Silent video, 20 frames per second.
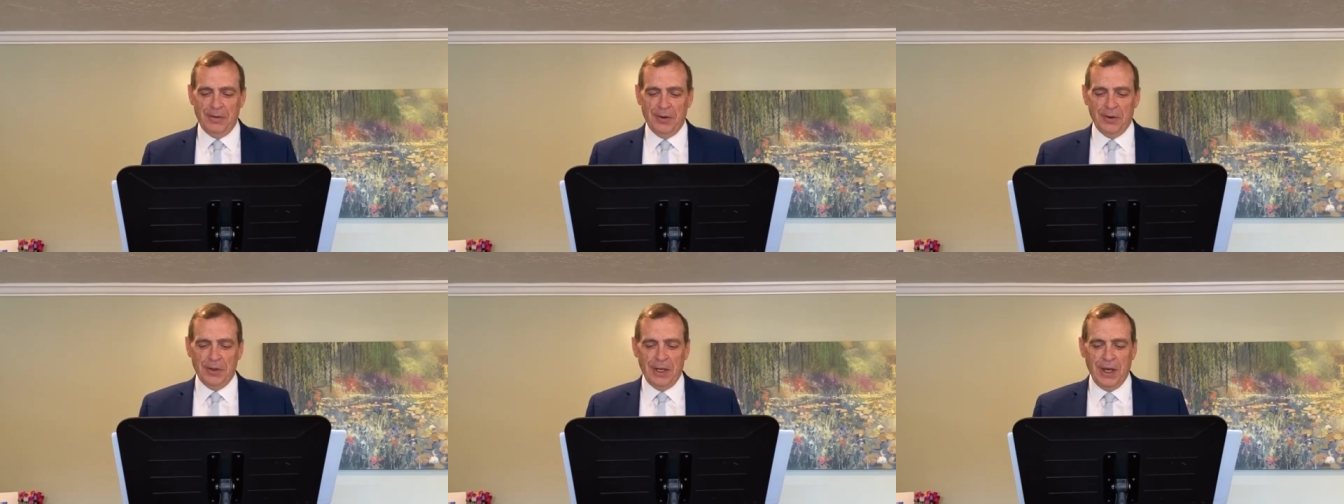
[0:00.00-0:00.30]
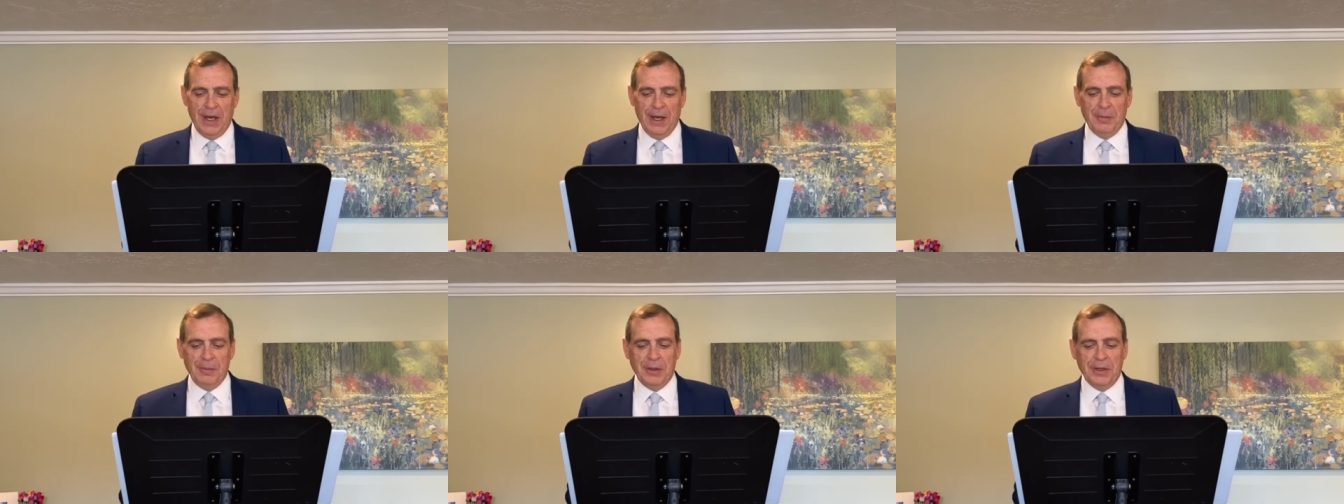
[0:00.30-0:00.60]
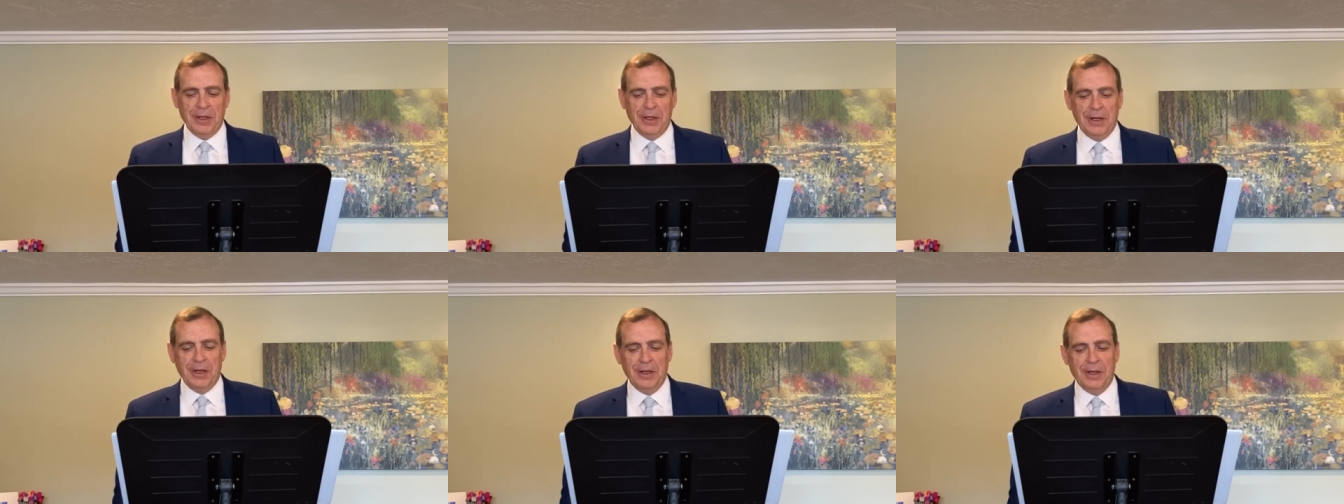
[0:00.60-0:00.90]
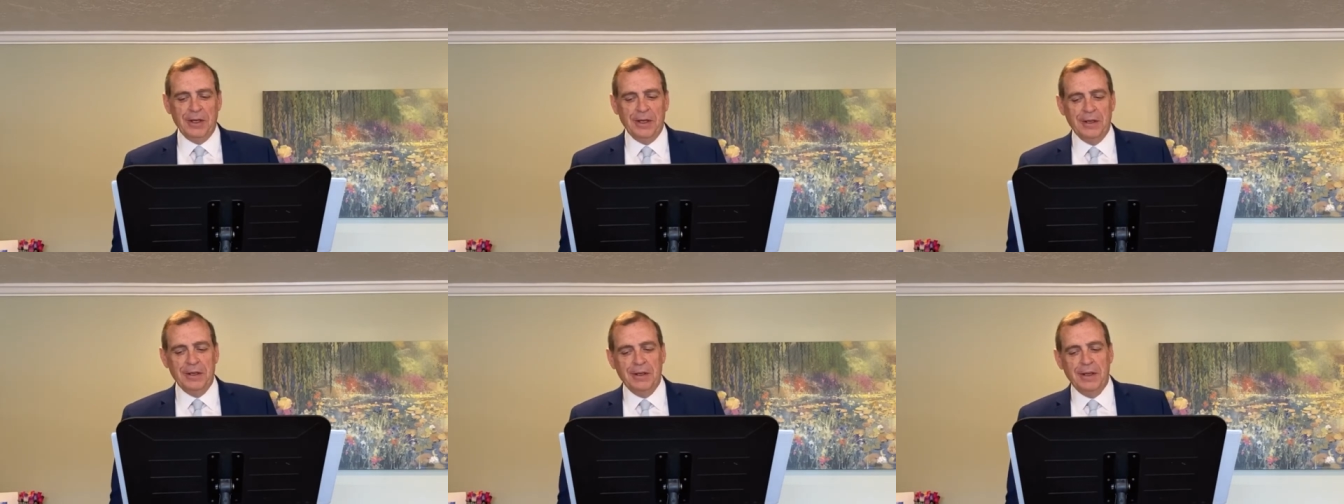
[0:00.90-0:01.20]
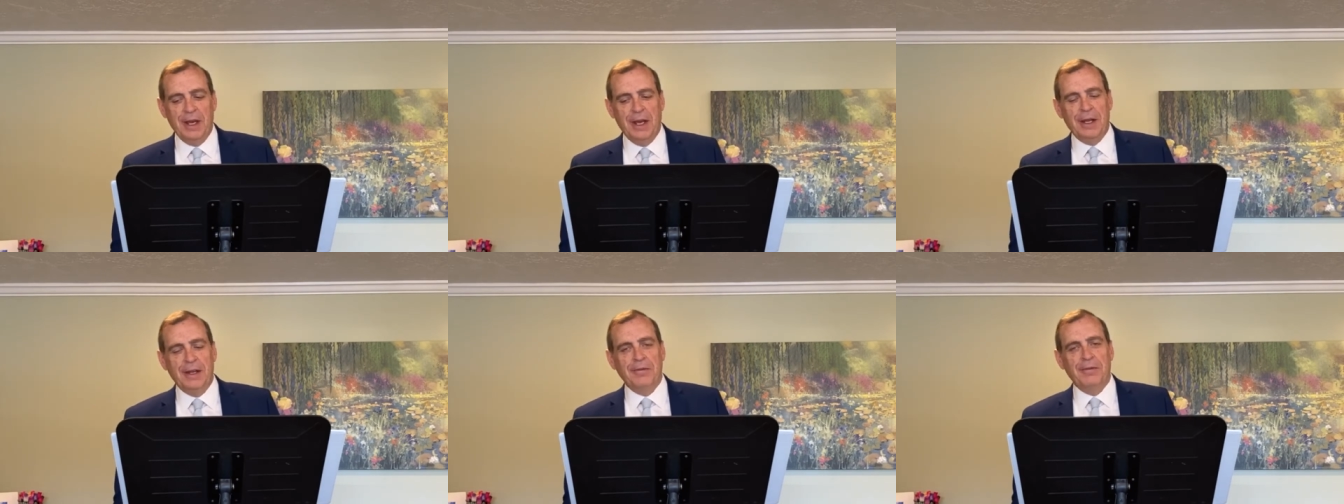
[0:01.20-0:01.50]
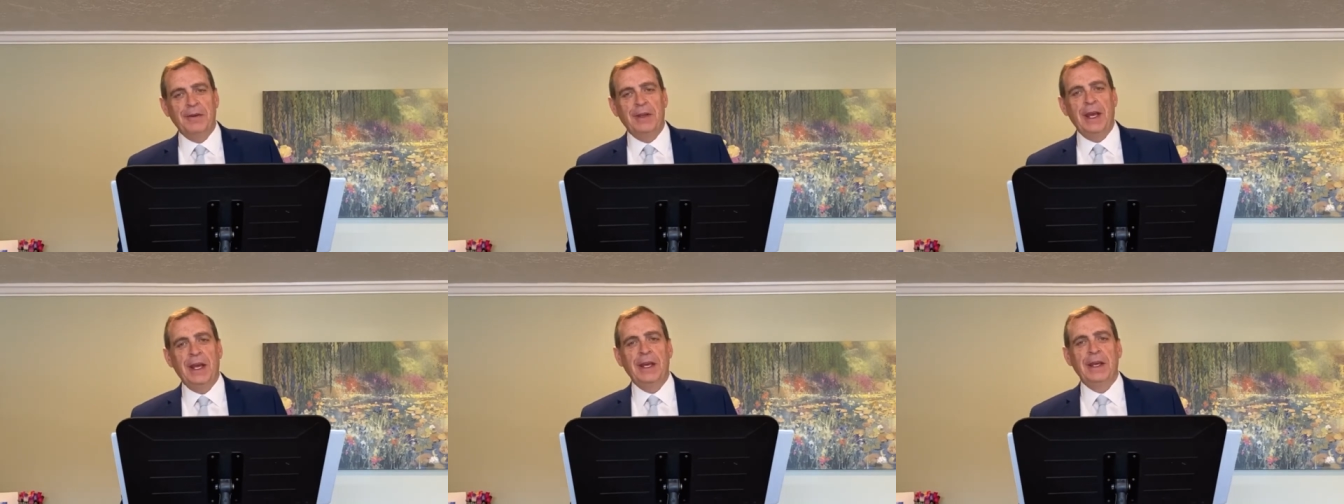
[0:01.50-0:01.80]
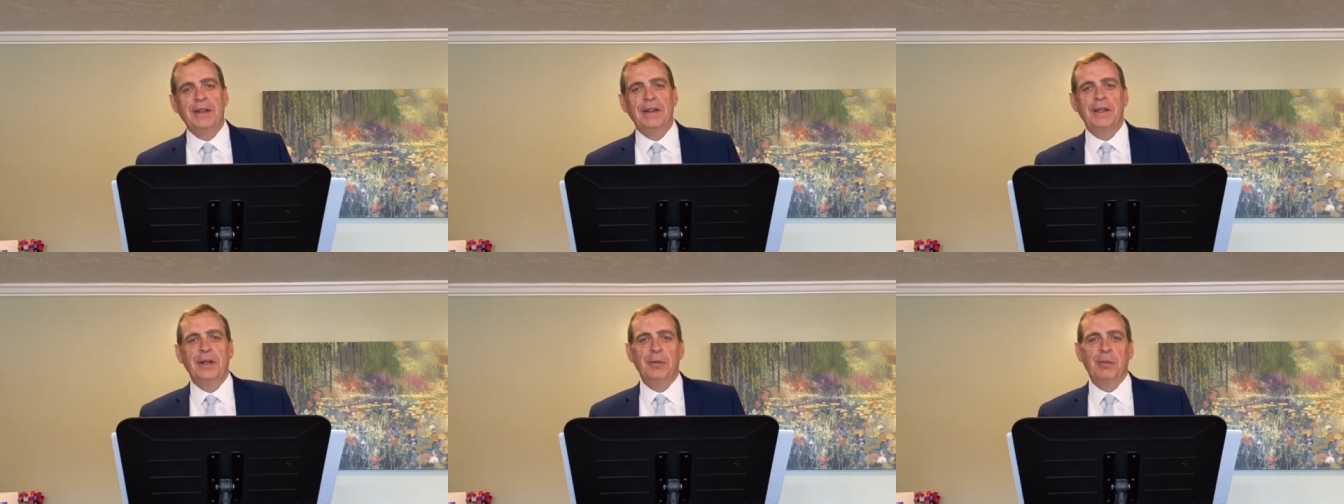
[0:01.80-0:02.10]
vocabulary and have
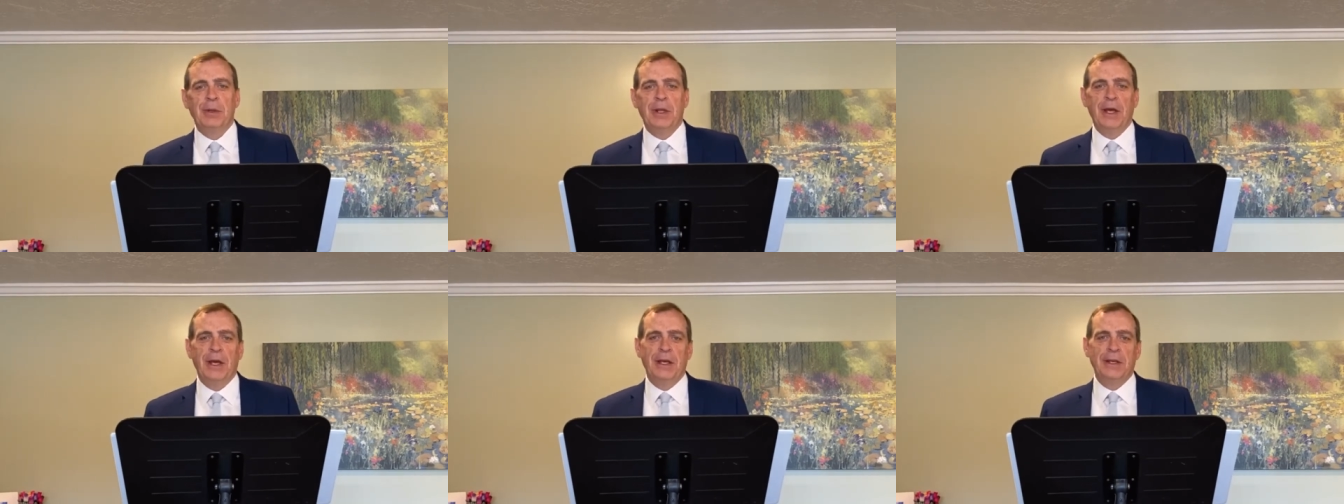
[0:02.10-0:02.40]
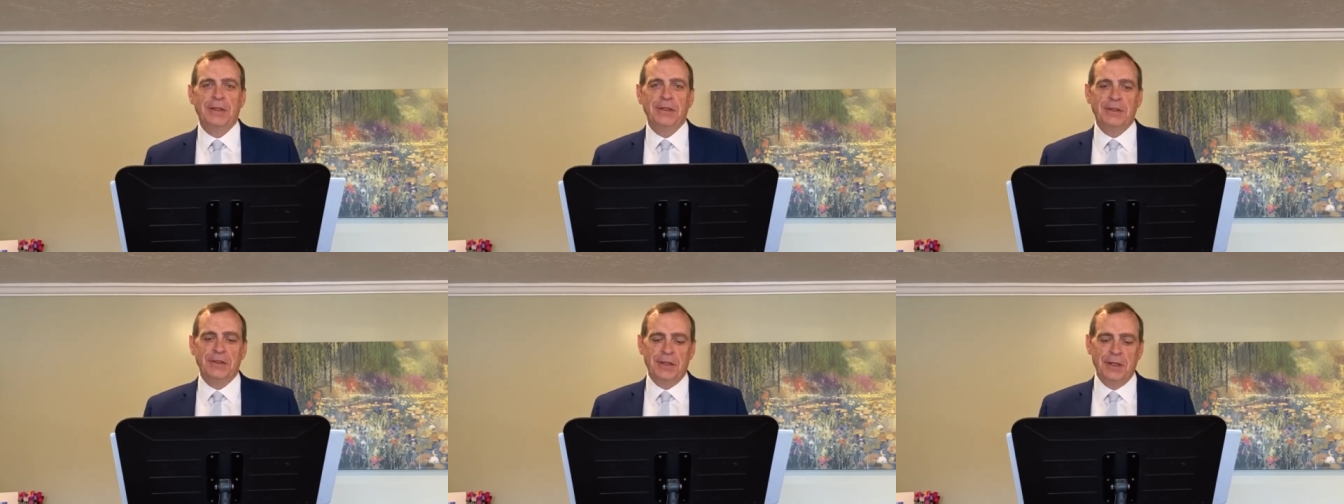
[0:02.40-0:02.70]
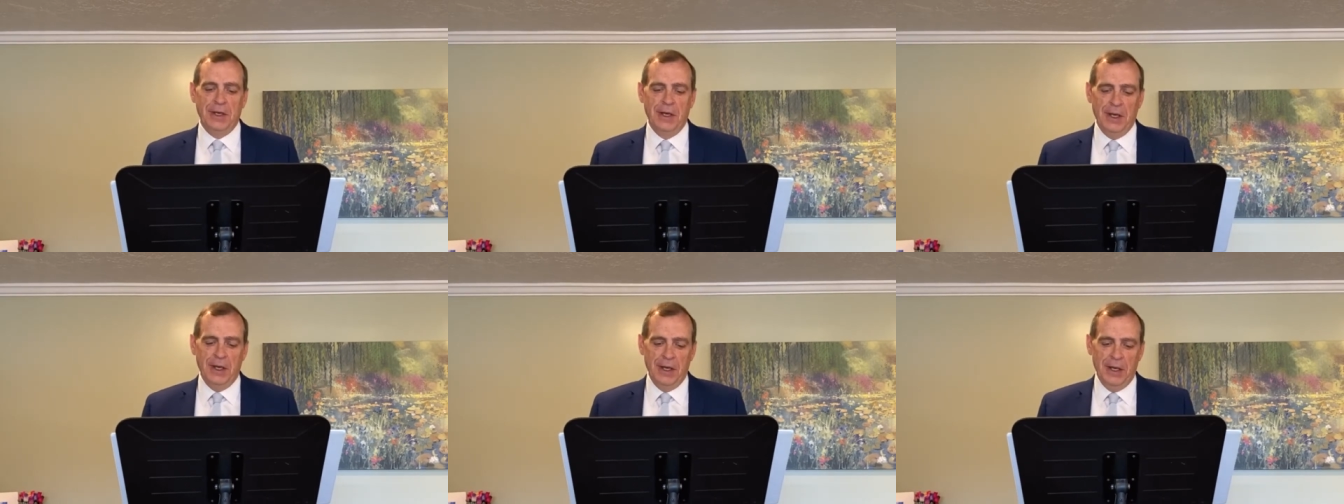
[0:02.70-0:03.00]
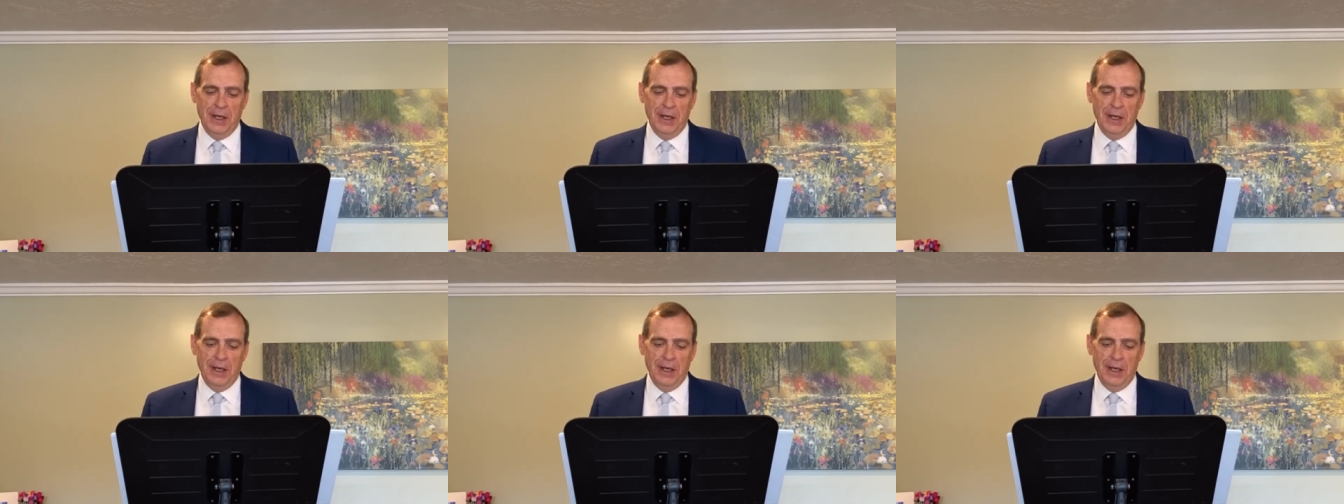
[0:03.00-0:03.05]
taken their place